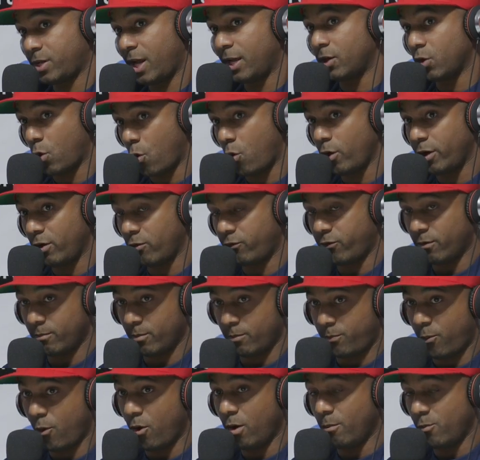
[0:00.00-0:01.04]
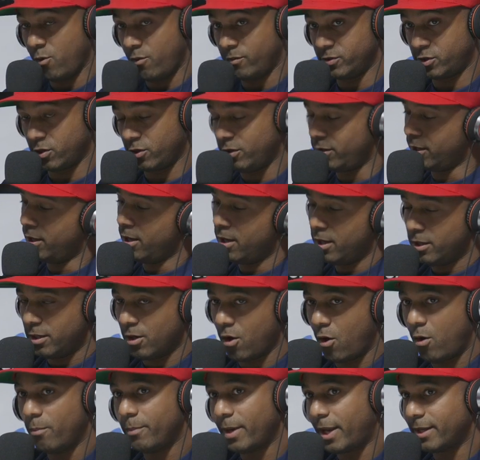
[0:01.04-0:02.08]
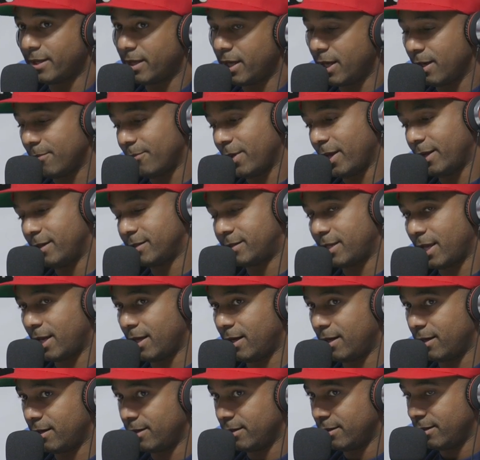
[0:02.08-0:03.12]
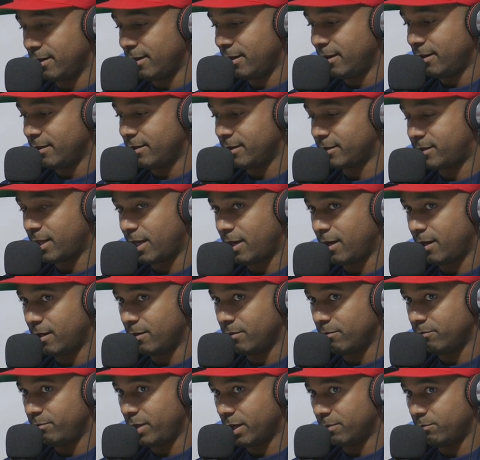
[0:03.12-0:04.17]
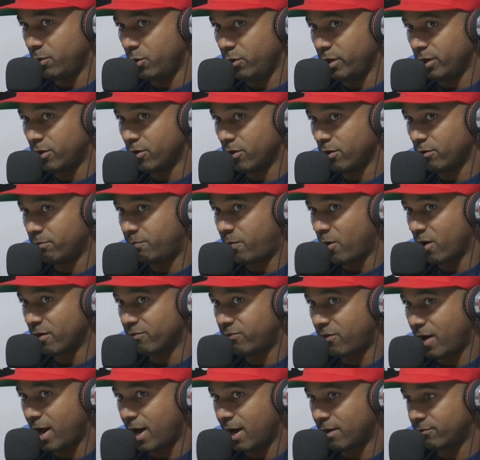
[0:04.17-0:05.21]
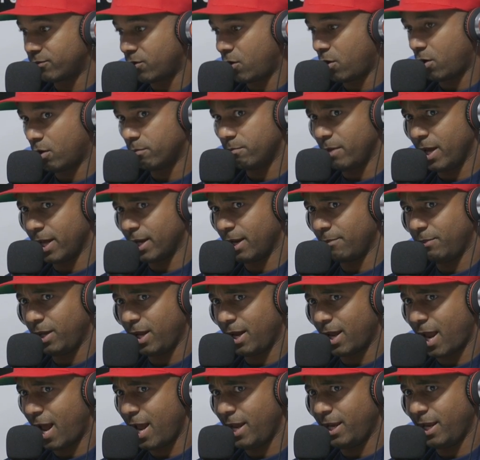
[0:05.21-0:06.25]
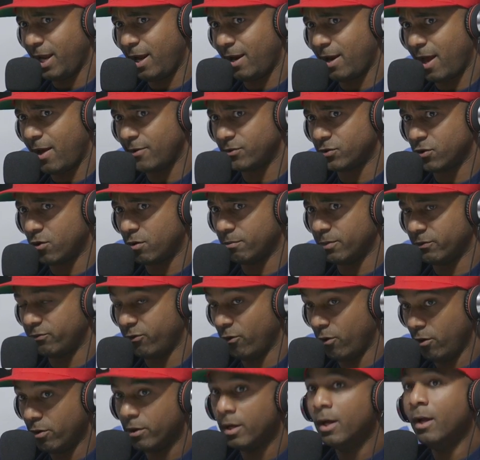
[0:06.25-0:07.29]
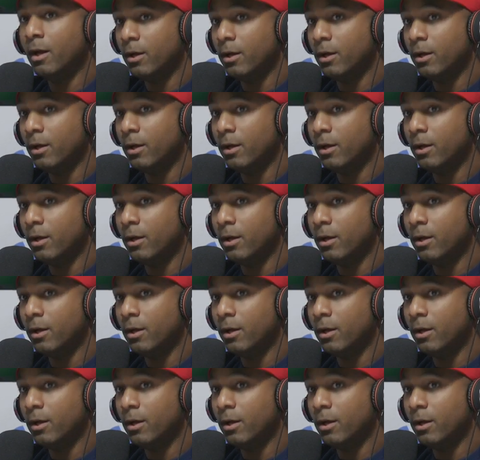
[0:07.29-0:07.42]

take the audio from a porn movie. So you, your home be like, yeah, man, it's that uh this that uh big booty girl part five. Oh man, let me hear. I ain't hear that Joan before.